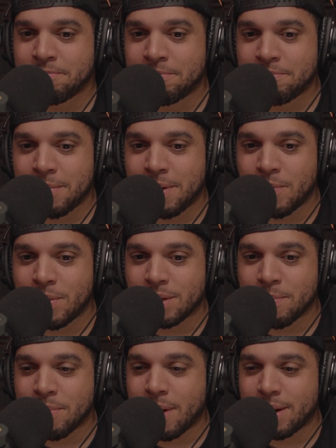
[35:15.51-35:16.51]
and what
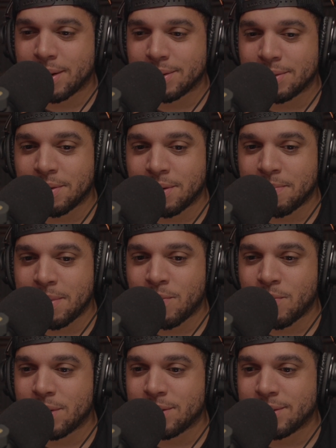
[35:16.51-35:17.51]
the product is going to be and
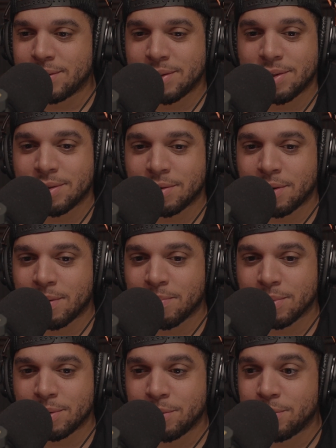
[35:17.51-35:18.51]
what the seeds are going to
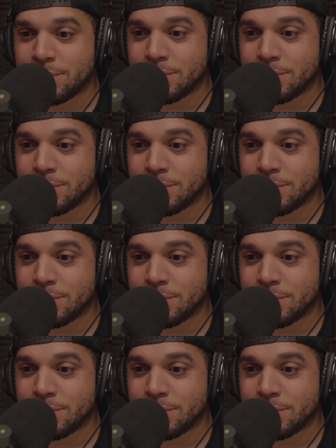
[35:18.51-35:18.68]
produce.